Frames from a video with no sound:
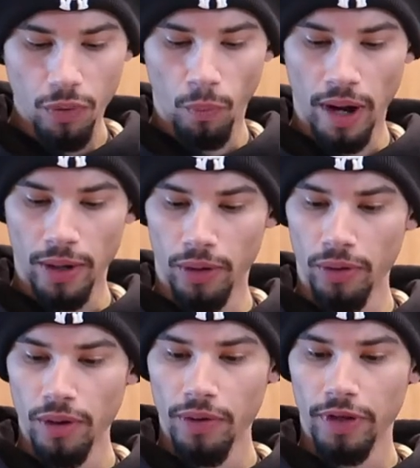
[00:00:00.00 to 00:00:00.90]

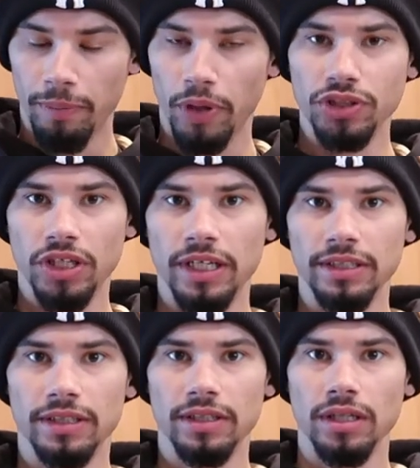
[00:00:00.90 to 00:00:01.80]
Well, the
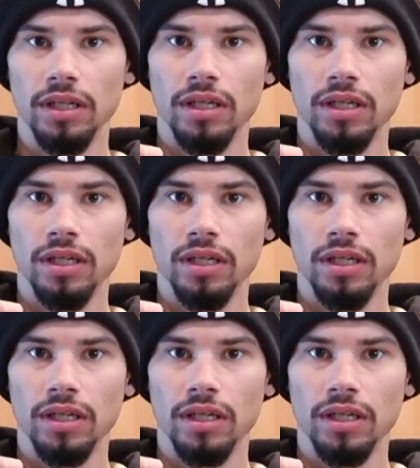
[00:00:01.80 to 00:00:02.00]
bushings